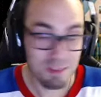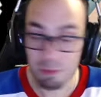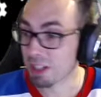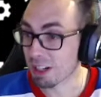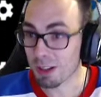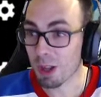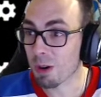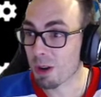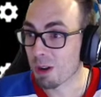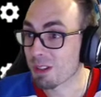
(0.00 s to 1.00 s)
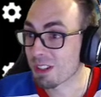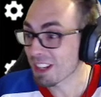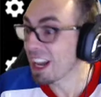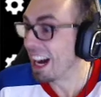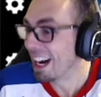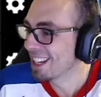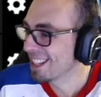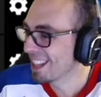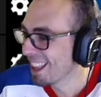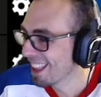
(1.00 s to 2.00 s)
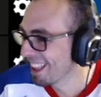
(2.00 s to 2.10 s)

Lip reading: But their logo sucks.